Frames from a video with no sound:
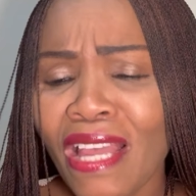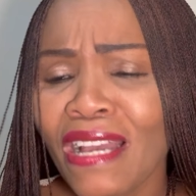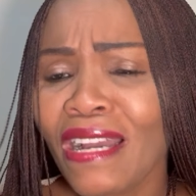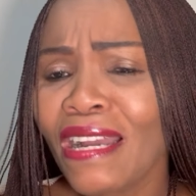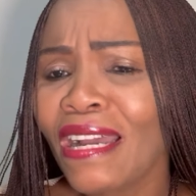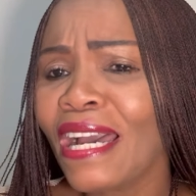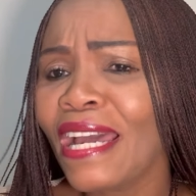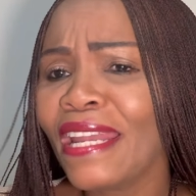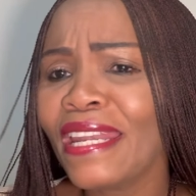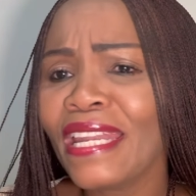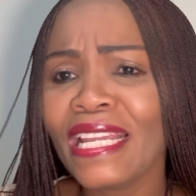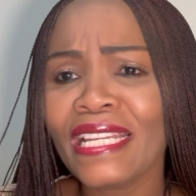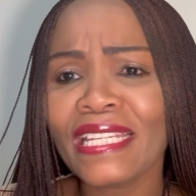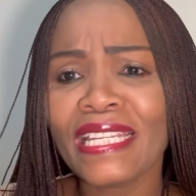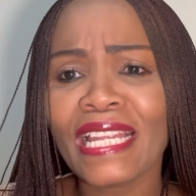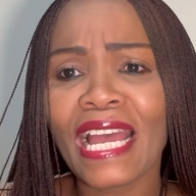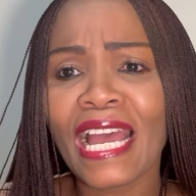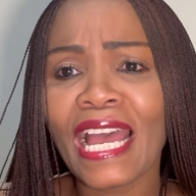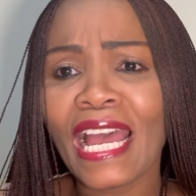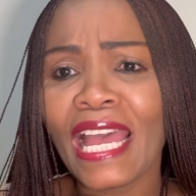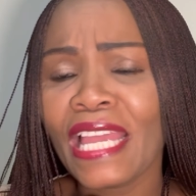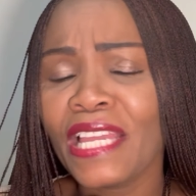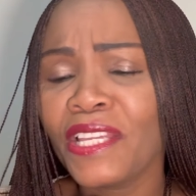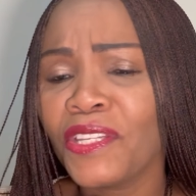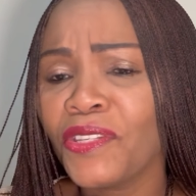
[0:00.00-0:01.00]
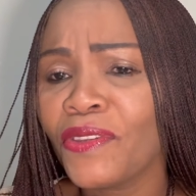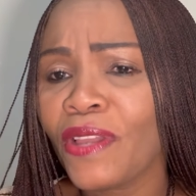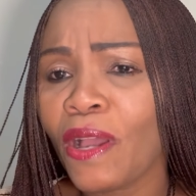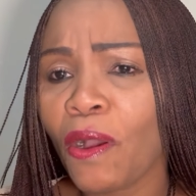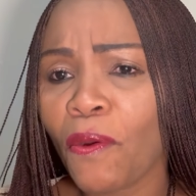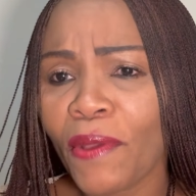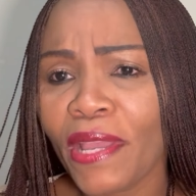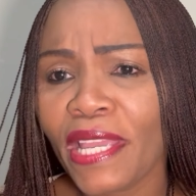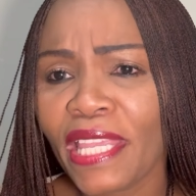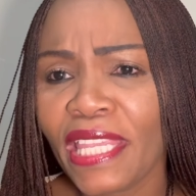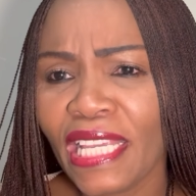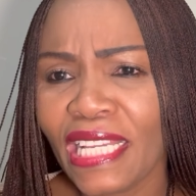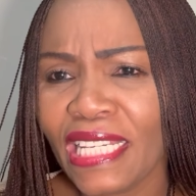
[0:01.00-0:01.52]
Canada, and you're
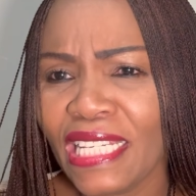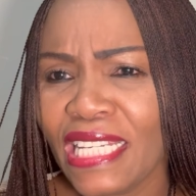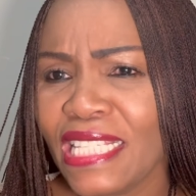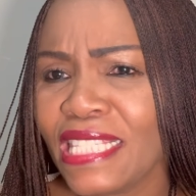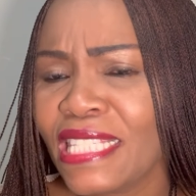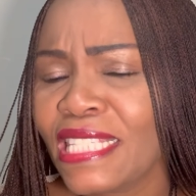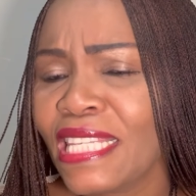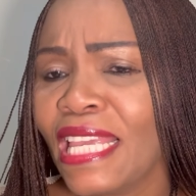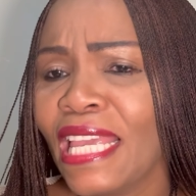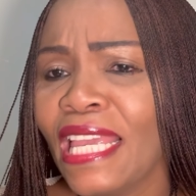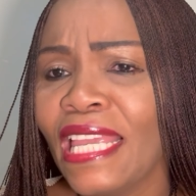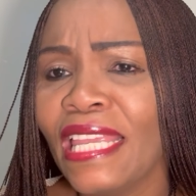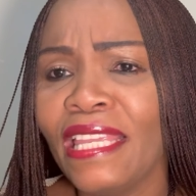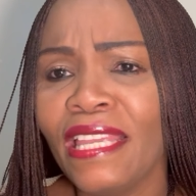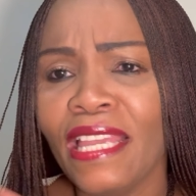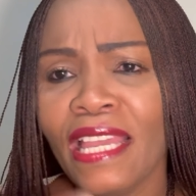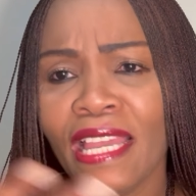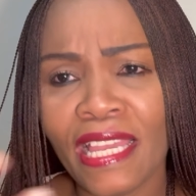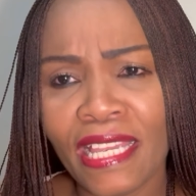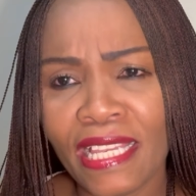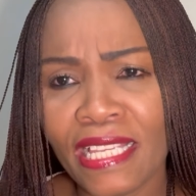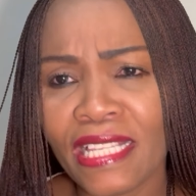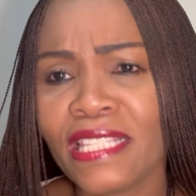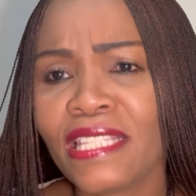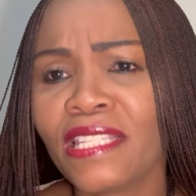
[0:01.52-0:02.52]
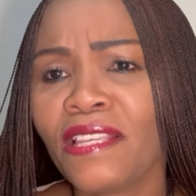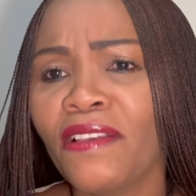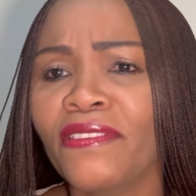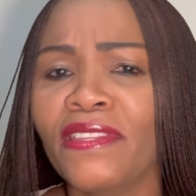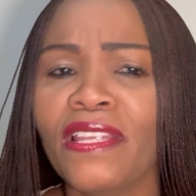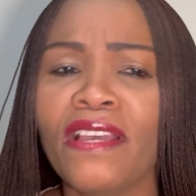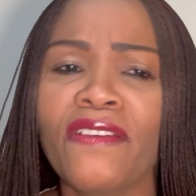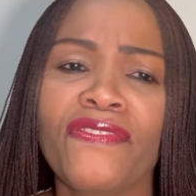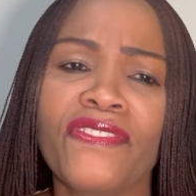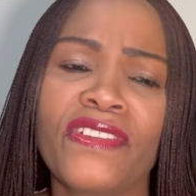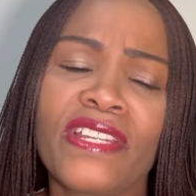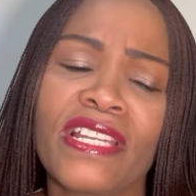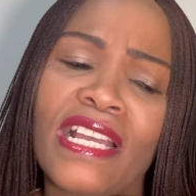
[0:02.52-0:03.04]
working, let's say, in South
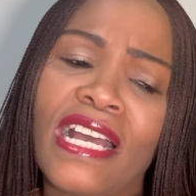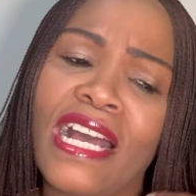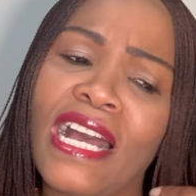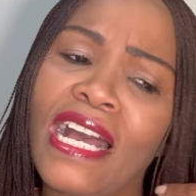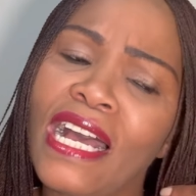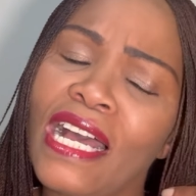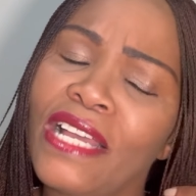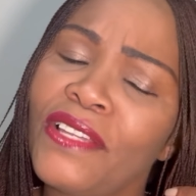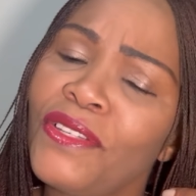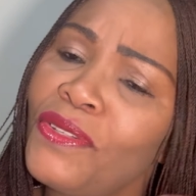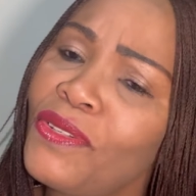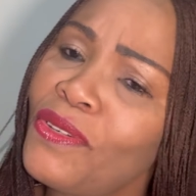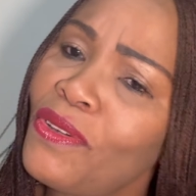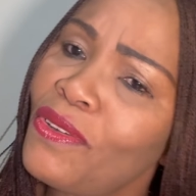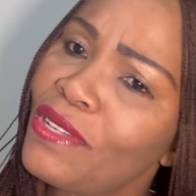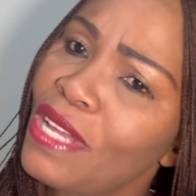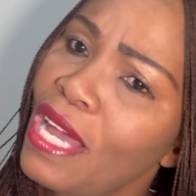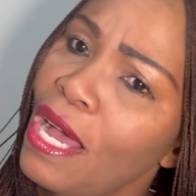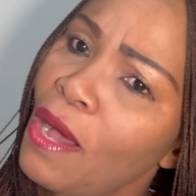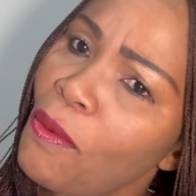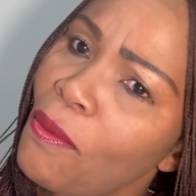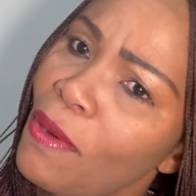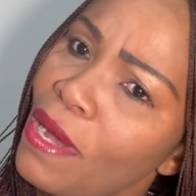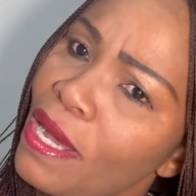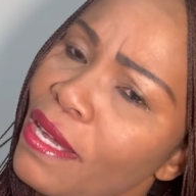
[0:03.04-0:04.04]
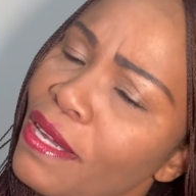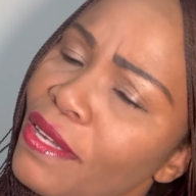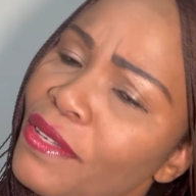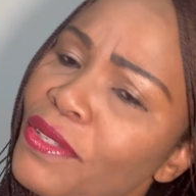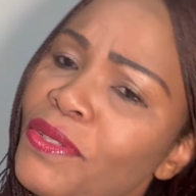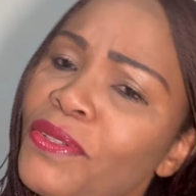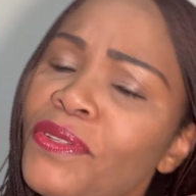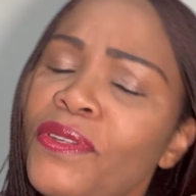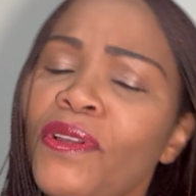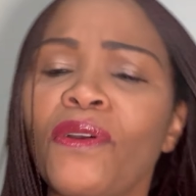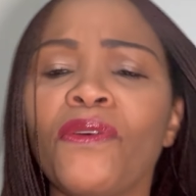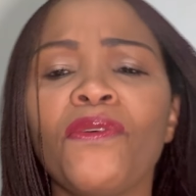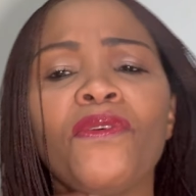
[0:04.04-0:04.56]
Africa,
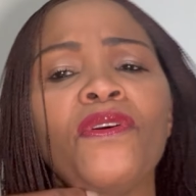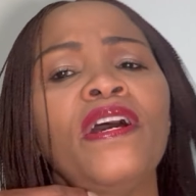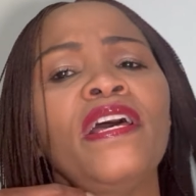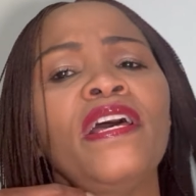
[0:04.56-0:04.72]
the